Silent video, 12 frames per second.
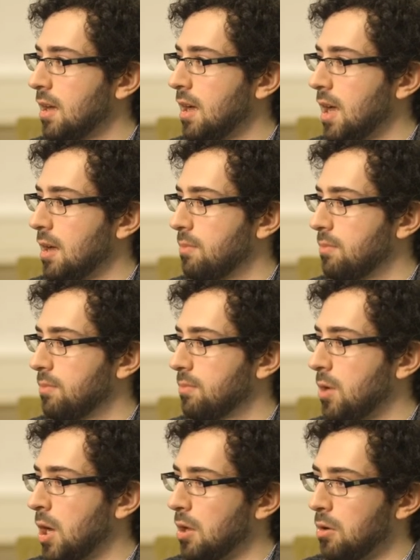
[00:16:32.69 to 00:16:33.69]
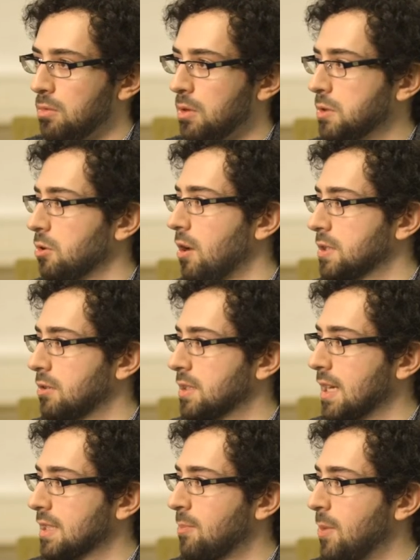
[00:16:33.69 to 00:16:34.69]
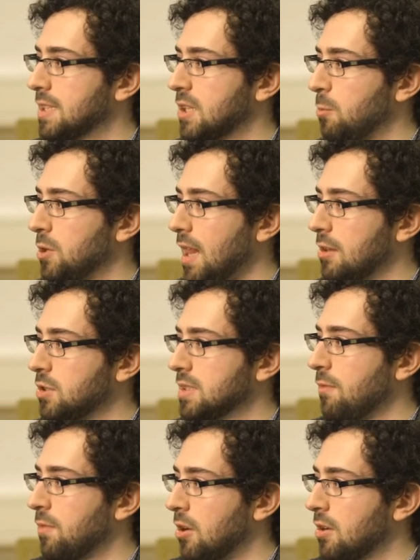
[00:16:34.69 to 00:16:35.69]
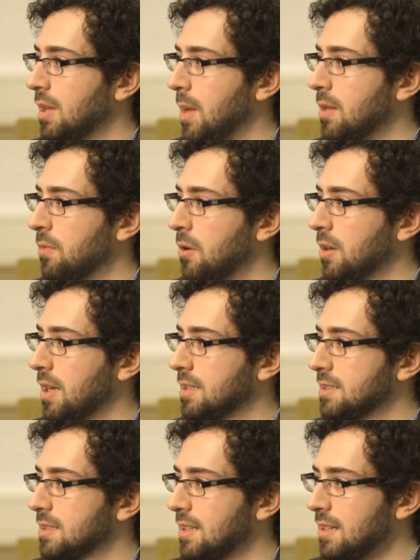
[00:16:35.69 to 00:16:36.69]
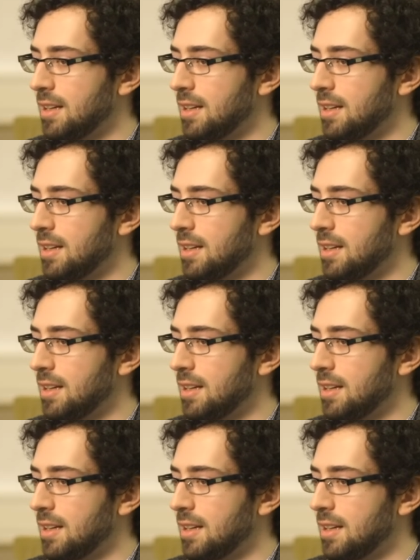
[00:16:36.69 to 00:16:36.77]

um, although those are also discussed a bit in superintelligence, definitely not the main focus.